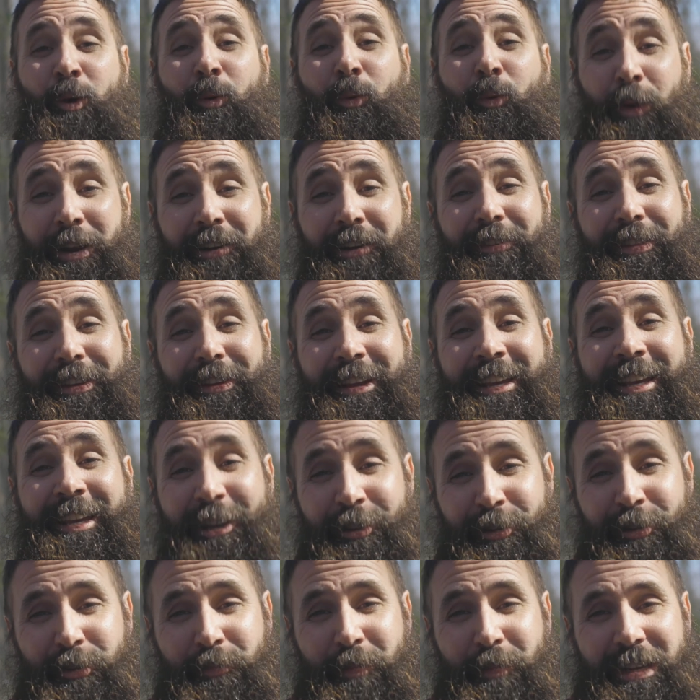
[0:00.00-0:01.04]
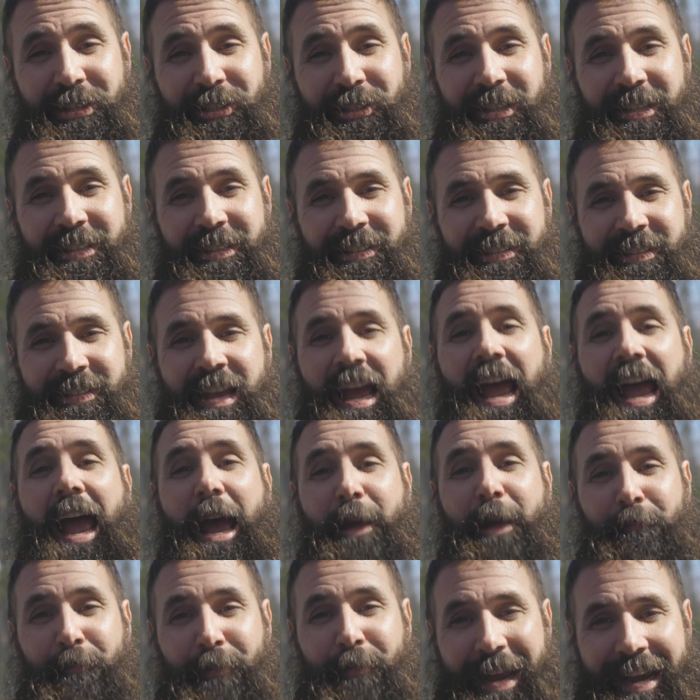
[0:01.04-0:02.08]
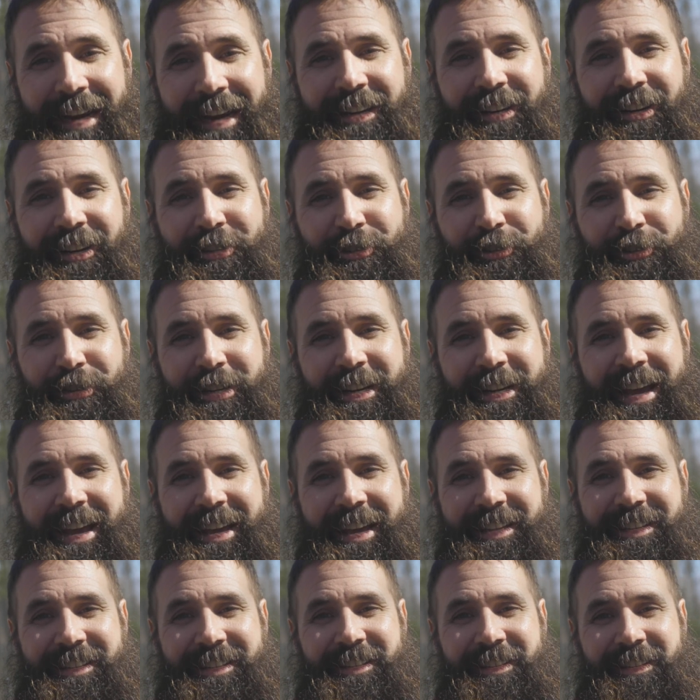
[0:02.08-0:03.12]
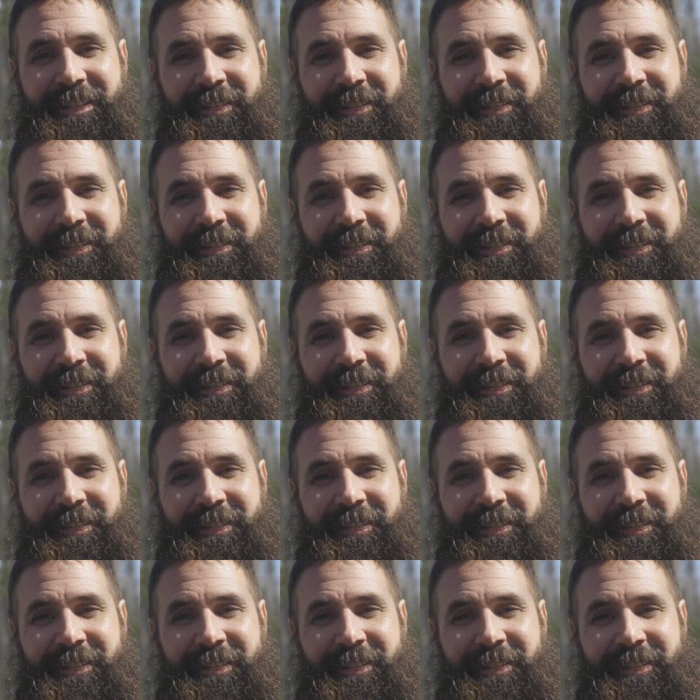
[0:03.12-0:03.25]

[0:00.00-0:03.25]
We're the gear specialists at Backcountry Edge.